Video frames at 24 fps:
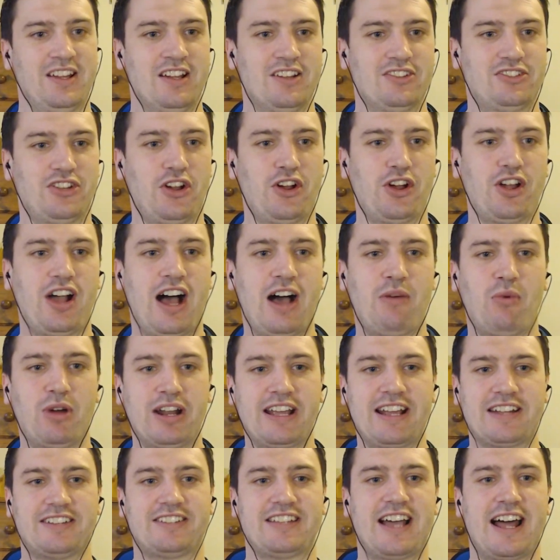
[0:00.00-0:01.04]
So, I want to
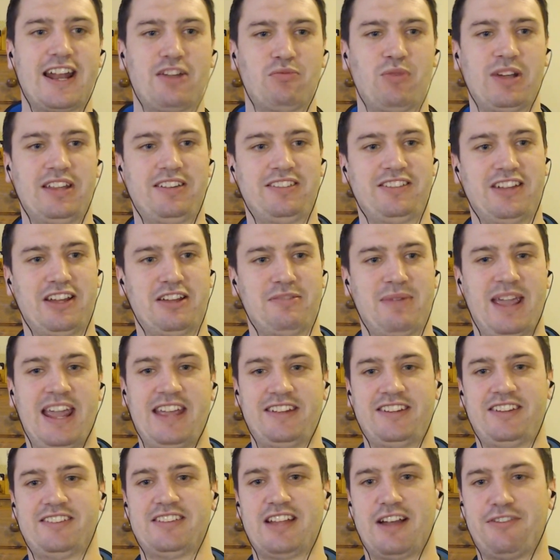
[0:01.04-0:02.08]
get started with some
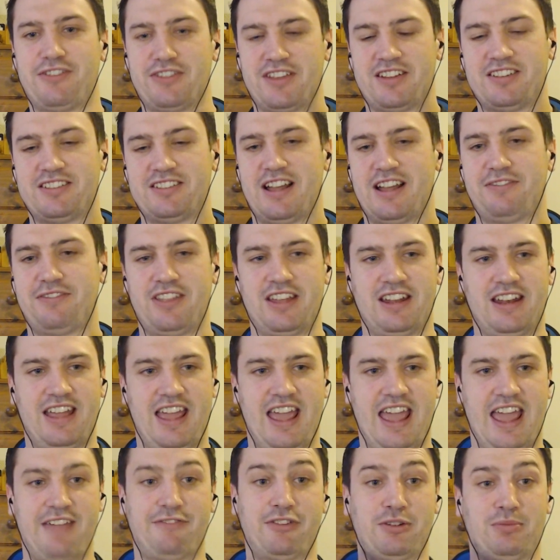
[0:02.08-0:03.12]
easy stuff and the stuff that
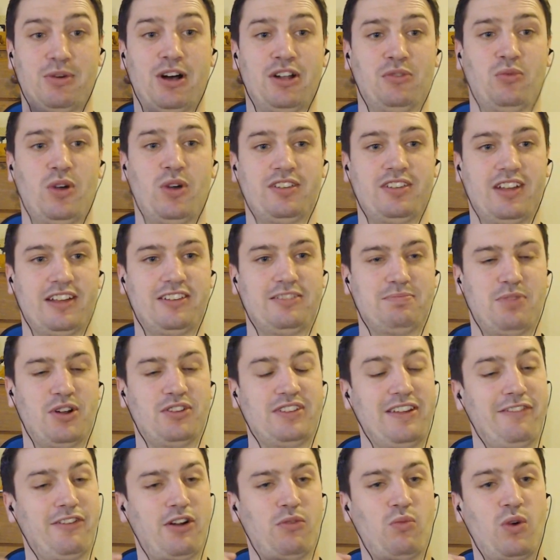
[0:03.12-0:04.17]
everyone wants, I suppose.
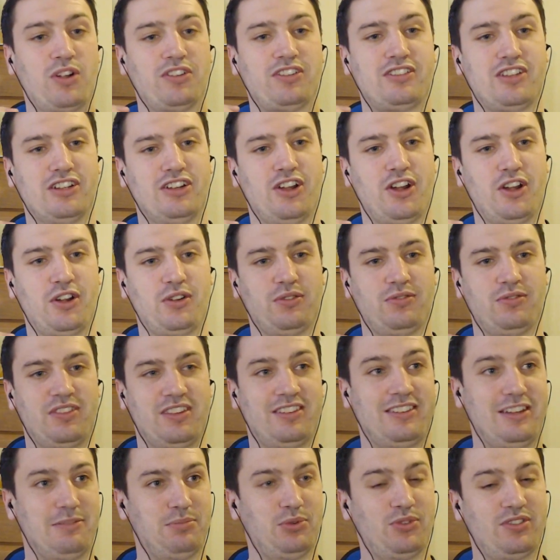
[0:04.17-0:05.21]
Everyone wants to know the
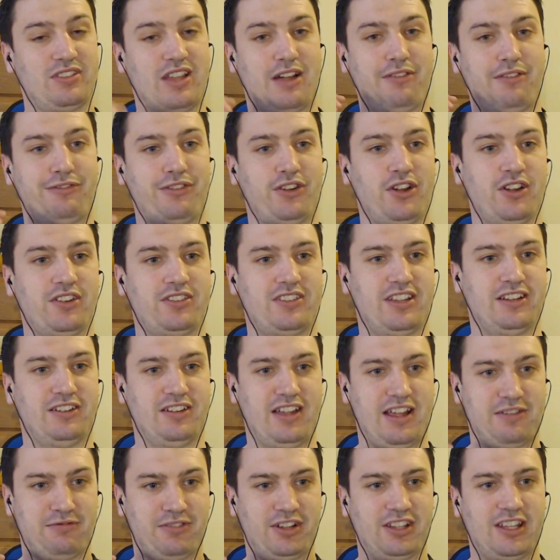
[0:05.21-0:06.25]
simple stuff first and
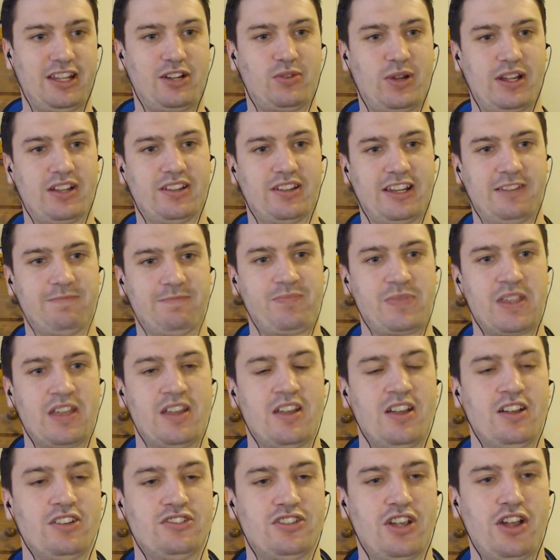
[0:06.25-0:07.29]
really quickly.
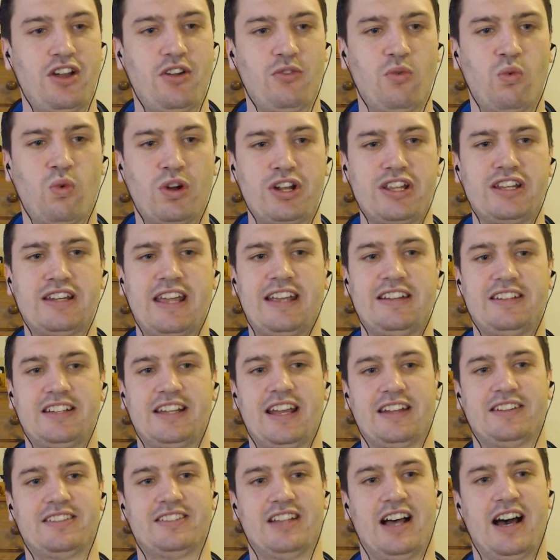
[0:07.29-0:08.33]
So, what do you need to
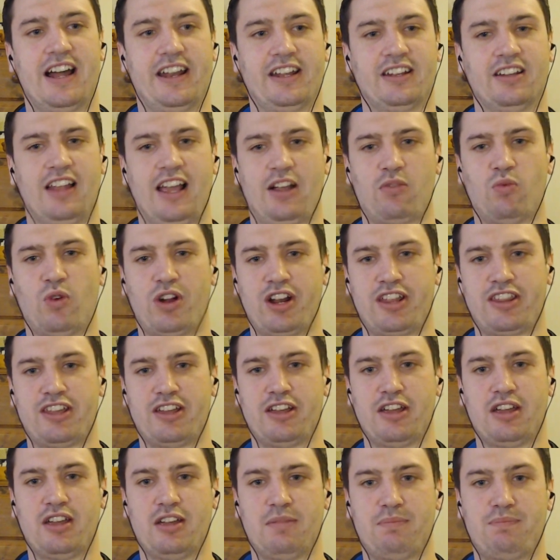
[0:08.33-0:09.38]
get started? Like, what are
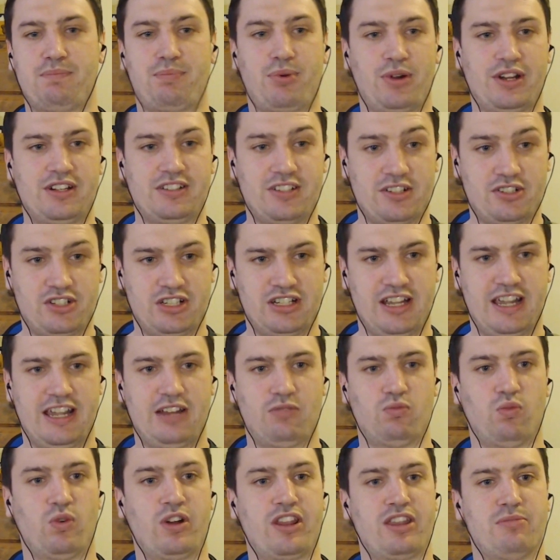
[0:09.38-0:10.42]
the printers you
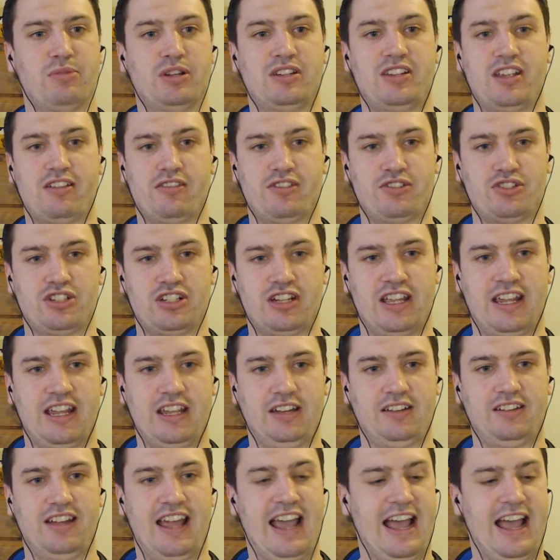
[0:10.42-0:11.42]
need? What are the materials you need?